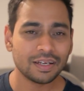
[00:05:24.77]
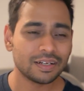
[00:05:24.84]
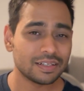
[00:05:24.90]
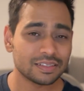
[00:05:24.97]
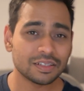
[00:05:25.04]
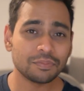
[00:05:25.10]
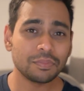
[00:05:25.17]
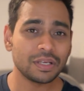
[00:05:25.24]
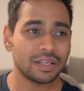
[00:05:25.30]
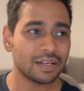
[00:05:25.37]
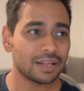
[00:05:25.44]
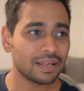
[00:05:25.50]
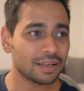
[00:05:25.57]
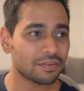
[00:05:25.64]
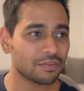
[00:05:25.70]
Doesn't mean
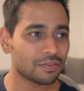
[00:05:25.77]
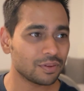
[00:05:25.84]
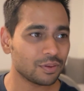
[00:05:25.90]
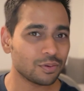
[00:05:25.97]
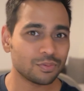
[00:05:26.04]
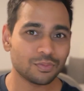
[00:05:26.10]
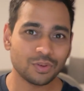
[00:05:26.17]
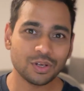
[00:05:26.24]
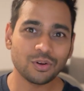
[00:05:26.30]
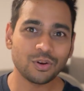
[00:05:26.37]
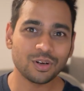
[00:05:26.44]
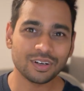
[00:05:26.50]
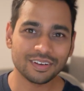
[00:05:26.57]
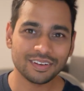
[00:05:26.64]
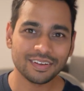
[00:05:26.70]
like, you know, we
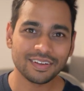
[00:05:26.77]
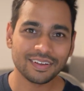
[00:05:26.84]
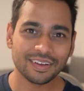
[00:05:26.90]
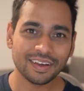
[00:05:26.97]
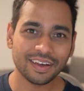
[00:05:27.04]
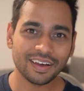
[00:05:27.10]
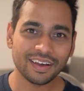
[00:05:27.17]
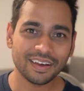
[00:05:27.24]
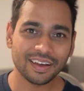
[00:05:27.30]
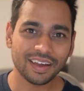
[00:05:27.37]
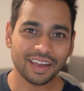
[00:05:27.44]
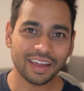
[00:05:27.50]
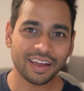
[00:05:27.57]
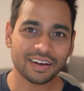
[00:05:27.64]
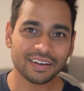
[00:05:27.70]
don't
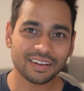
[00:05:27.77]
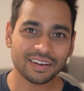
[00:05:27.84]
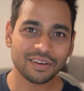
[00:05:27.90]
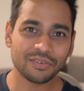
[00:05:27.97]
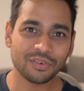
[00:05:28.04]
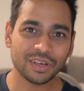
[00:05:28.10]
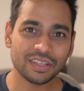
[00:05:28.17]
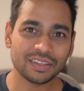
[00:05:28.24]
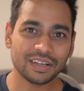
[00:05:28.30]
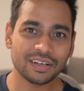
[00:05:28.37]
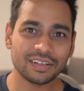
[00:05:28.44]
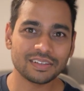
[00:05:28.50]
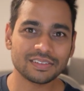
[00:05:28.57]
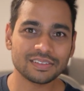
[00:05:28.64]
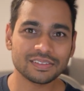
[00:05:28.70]
act in a way that
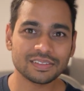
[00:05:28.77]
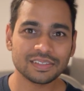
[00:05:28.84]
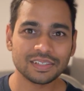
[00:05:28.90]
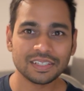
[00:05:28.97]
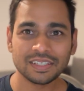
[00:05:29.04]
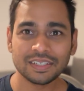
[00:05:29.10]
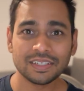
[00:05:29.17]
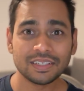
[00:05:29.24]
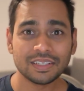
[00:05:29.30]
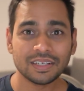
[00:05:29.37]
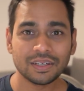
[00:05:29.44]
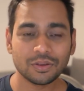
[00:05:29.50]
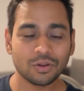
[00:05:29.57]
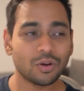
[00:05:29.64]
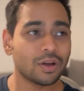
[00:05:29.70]
is,
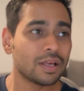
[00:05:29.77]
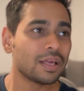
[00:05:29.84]
you know,